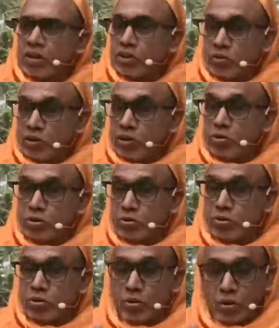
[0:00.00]
That's why you
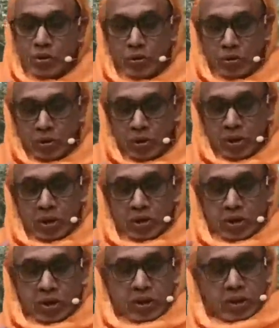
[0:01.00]
should know
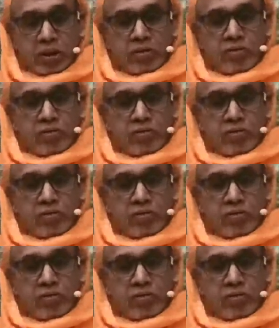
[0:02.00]
that